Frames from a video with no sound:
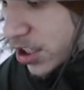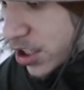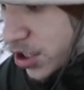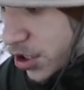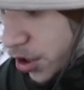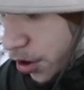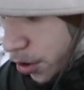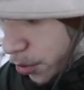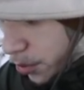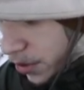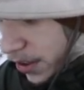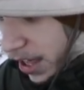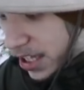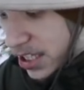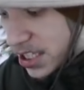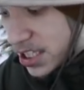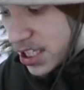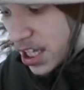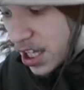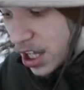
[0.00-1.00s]
So
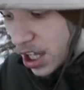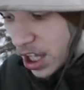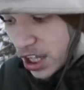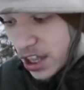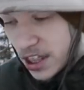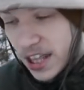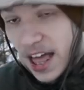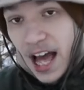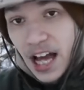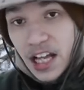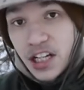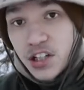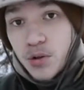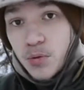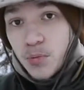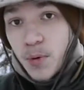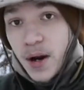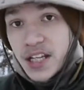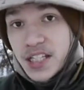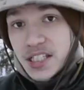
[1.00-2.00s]
that's in that
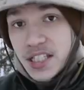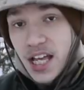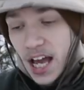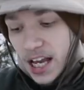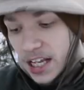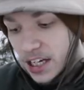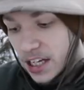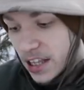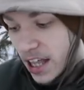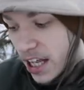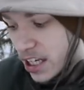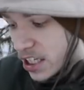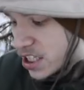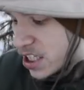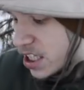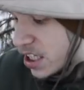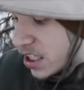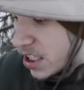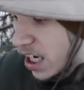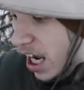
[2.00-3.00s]
right side. That is
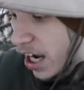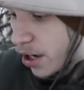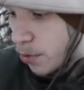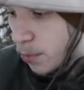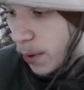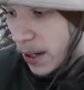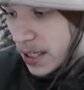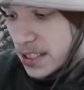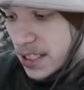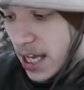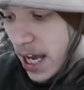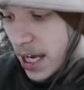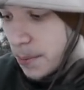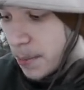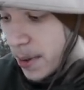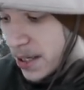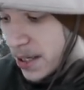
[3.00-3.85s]
the entire right side